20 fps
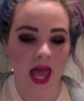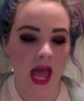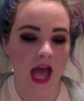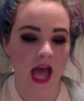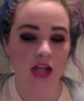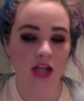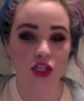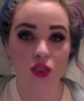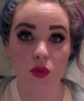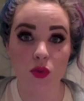
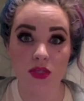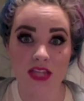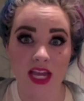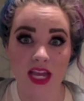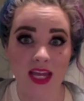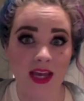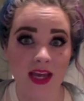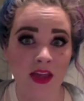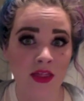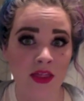And she was
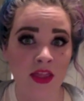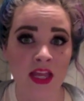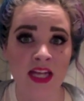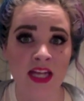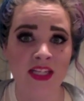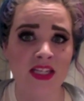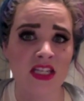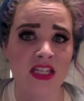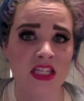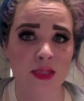like,
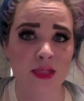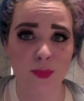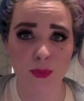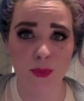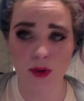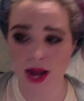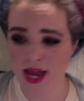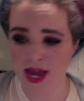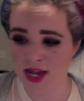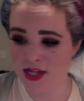it's this
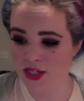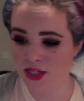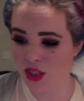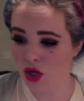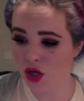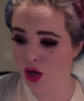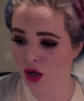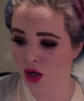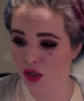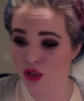brand
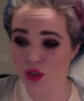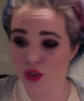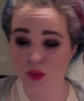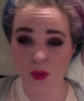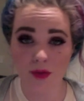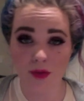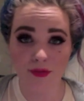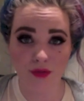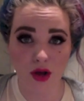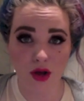called
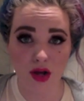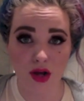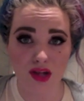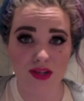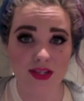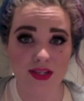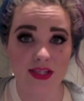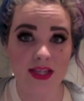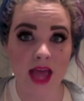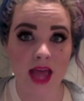True or
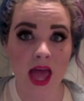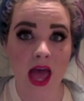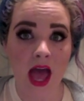False,